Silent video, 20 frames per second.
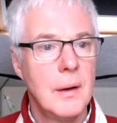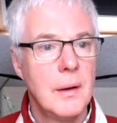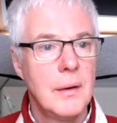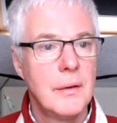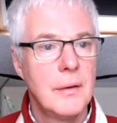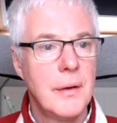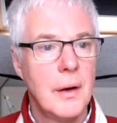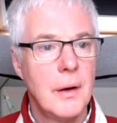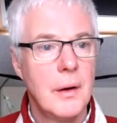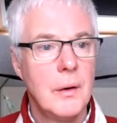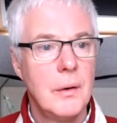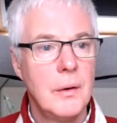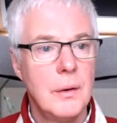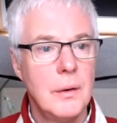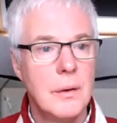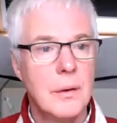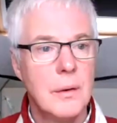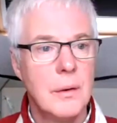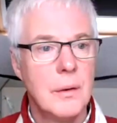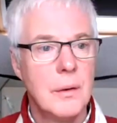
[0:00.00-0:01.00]
So
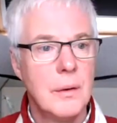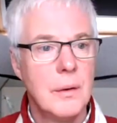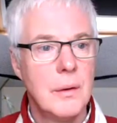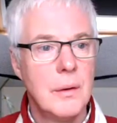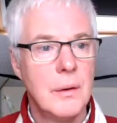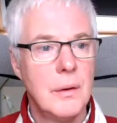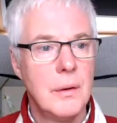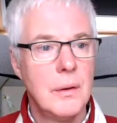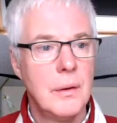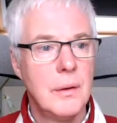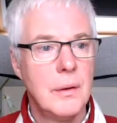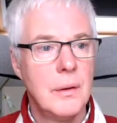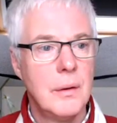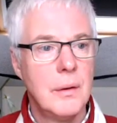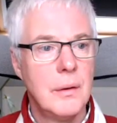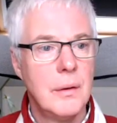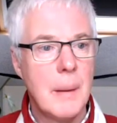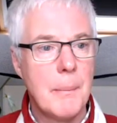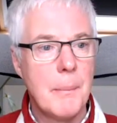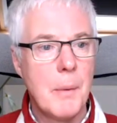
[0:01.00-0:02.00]

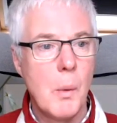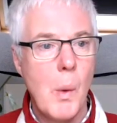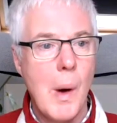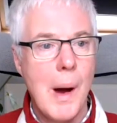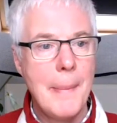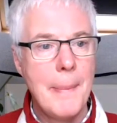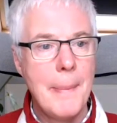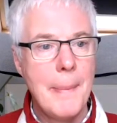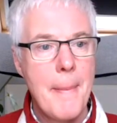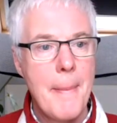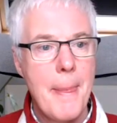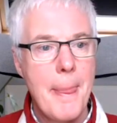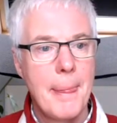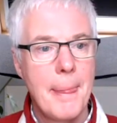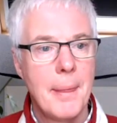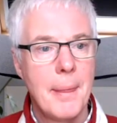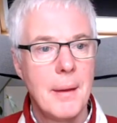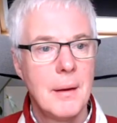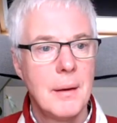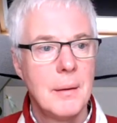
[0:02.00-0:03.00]
number one,
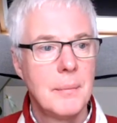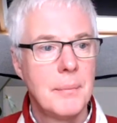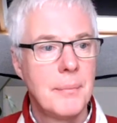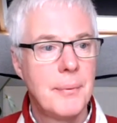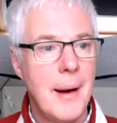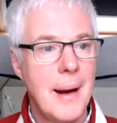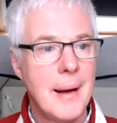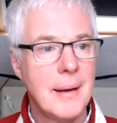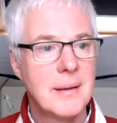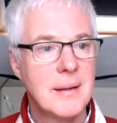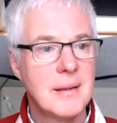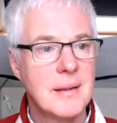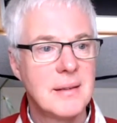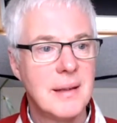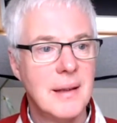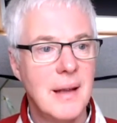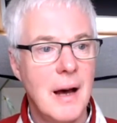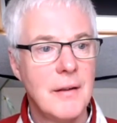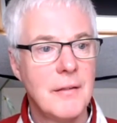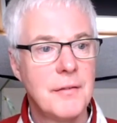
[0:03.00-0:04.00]
practice
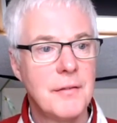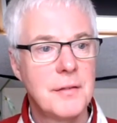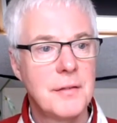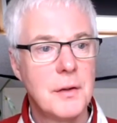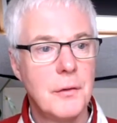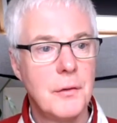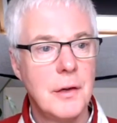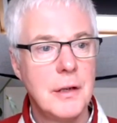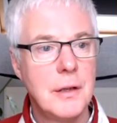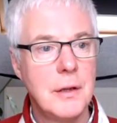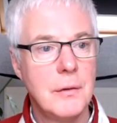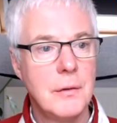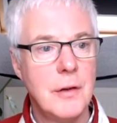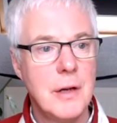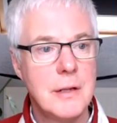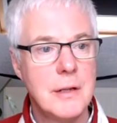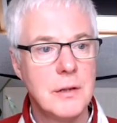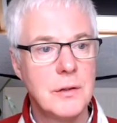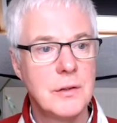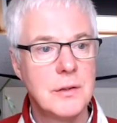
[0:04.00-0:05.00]
love to re
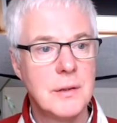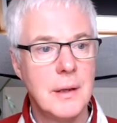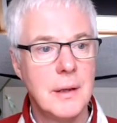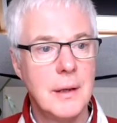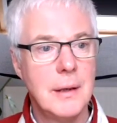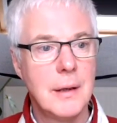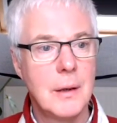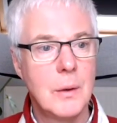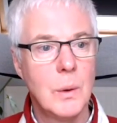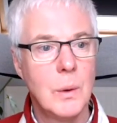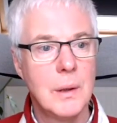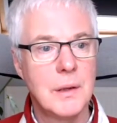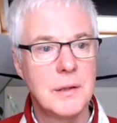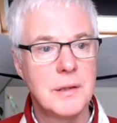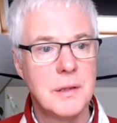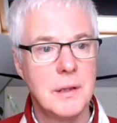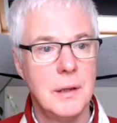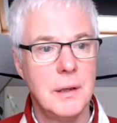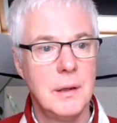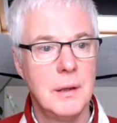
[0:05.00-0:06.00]
reduce
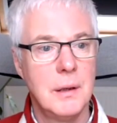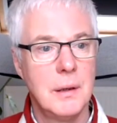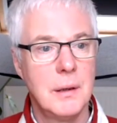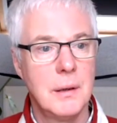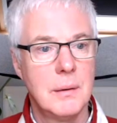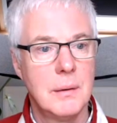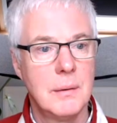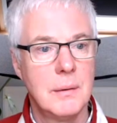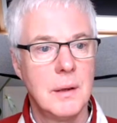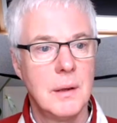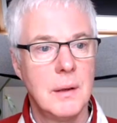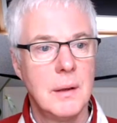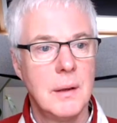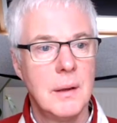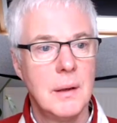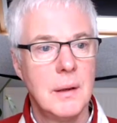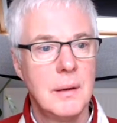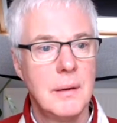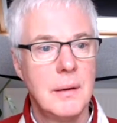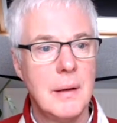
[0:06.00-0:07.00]
inequality.
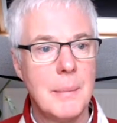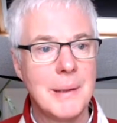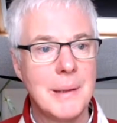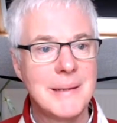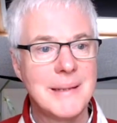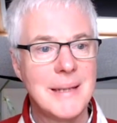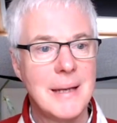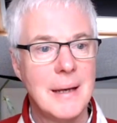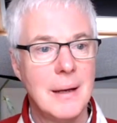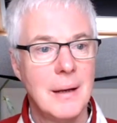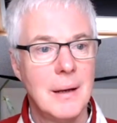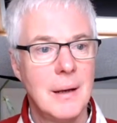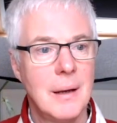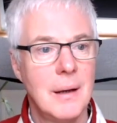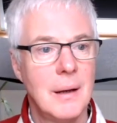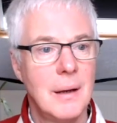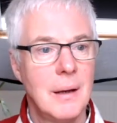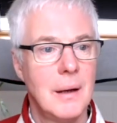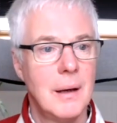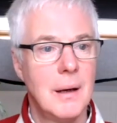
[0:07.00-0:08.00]
Number
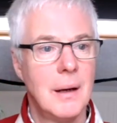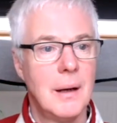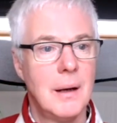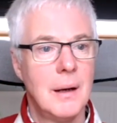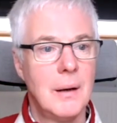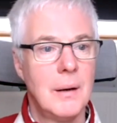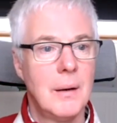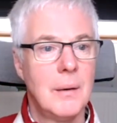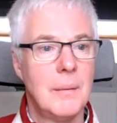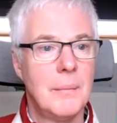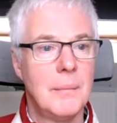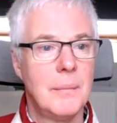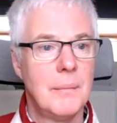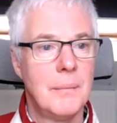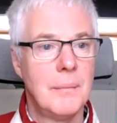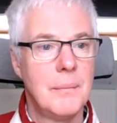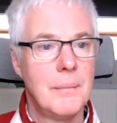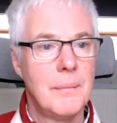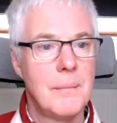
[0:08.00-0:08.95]
um,